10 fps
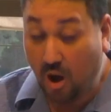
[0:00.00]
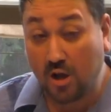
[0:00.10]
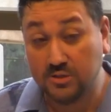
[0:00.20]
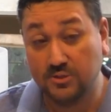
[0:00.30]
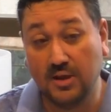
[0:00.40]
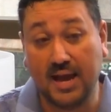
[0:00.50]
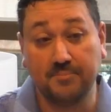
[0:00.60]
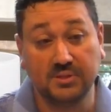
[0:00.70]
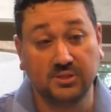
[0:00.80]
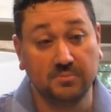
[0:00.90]
also
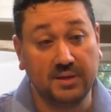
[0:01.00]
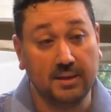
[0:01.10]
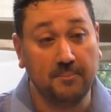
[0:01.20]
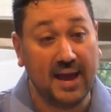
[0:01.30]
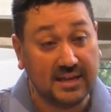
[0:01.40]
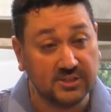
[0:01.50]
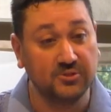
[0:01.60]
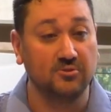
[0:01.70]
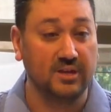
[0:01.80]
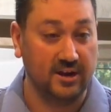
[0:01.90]
happens to be a
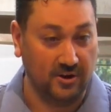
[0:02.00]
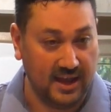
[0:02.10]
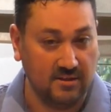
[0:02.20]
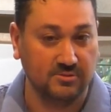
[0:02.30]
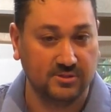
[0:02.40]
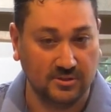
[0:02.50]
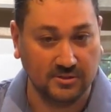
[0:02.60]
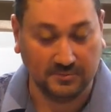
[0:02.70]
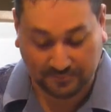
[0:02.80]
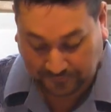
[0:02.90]
pastoral care
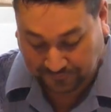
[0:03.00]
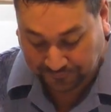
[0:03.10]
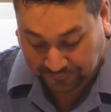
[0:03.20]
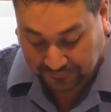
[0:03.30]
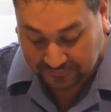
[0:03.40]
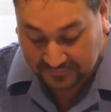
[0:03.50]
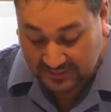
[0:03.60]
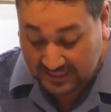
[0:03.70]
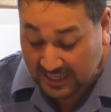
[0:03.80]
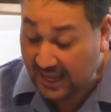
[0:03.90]
counselor.
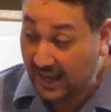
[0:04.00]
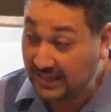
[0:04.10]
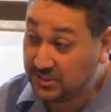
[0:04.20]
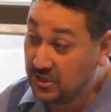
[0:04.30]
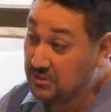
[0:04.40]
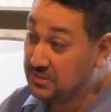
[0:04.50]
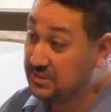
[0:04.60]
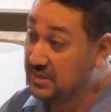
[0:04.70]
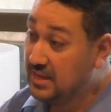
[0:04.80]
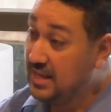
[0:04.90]
I
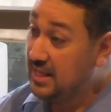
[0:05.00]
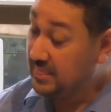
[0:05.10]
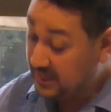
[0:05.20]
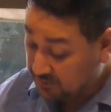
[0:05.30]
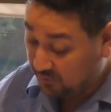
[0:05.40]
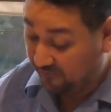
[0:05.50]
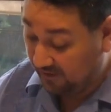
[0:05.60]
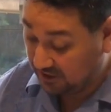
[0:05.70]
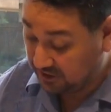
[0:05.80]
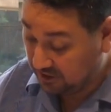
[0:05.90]
chose this
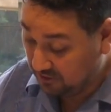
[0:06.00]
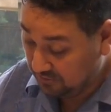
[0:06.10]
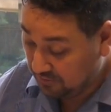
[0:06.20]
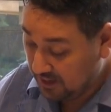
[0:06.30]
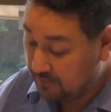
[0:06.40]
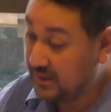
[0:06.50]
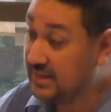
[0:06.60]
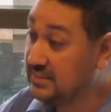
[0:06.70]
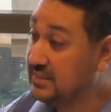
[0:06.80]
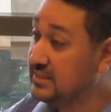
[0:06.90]
professional
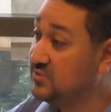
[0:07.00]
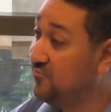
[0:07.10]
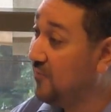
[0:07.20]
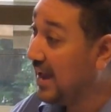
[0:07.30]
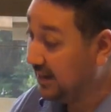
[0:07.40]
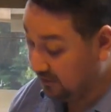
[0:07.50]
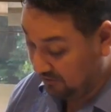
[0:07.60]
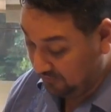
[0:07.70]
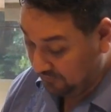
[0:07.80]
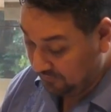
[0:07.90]
because it is
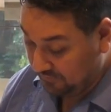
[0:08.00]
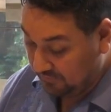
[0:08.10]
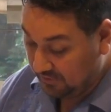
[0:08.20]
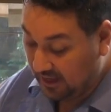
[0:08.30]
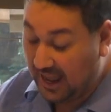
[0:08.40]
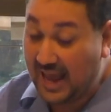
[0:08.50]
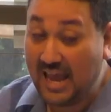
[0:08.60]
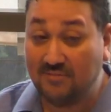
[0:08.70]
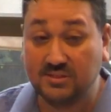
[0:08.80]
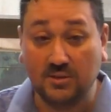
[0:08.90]
vital that I
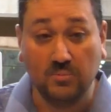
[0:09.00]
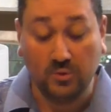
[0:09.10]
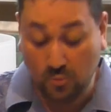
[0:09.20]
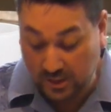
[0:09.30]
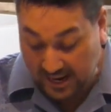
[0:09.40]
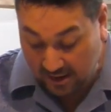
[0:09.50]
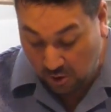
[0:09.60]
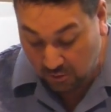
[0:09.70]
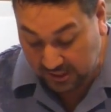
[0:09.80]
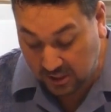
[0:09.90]
have someone who not
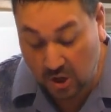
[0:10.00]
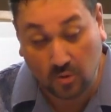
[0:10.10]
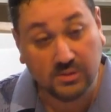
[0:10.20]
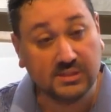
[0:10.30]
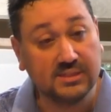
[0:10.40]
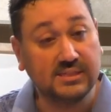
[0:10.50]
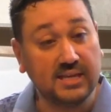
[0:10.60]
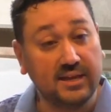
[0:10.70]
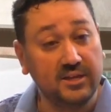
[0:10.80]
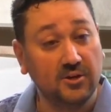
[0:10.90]
only knows the
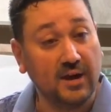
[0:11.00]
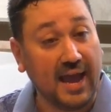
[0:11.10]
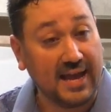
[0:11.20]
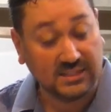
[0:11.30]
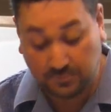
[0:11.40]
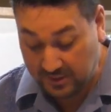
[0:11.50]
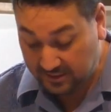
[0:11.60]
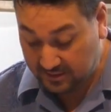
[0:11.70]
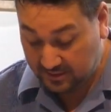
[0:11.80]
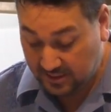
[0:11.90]
secular aspect
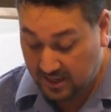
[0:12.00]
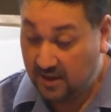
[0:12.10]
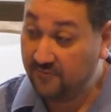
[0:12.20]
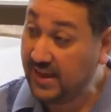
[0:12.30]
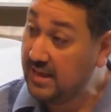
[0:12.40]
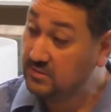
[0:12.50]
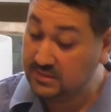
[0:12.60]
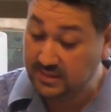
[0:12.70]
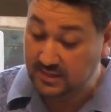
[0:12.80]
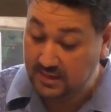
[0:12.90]
of
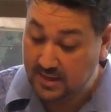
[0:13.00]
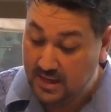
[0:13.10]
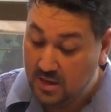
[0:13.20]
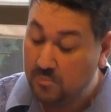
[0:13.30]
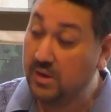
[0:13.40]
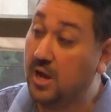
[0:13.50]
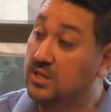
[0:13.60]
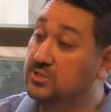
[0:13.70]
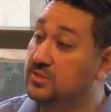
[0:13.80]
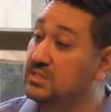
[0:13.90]
counseling, but
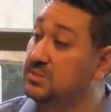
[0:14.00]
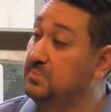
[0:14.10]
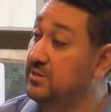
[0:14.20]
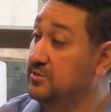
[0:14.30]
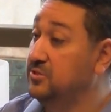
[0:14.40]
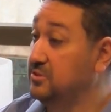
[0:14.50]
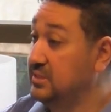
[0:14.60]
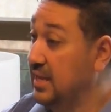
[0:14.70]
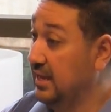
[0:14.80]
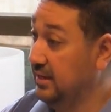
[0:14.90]
also the spiritual
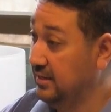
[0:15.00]
side.